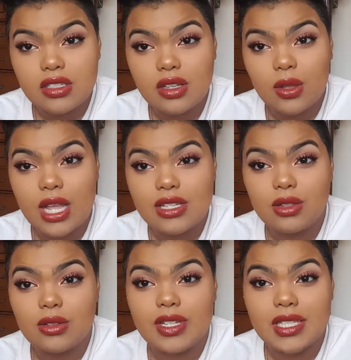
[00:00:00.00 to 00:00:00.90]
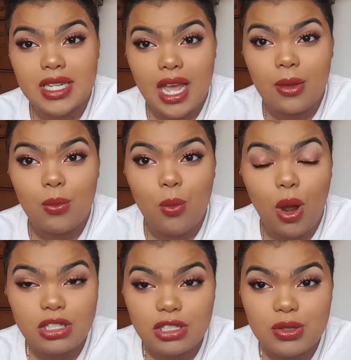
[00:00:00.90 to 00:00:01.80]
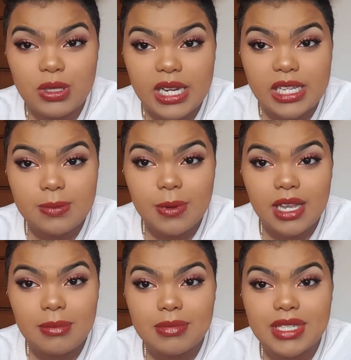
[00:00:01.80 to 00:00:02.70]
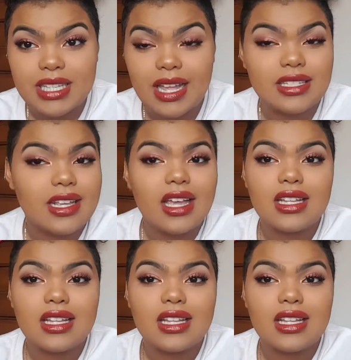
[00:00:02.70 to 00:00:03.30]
So that's the only reason I want to do setting spray, besides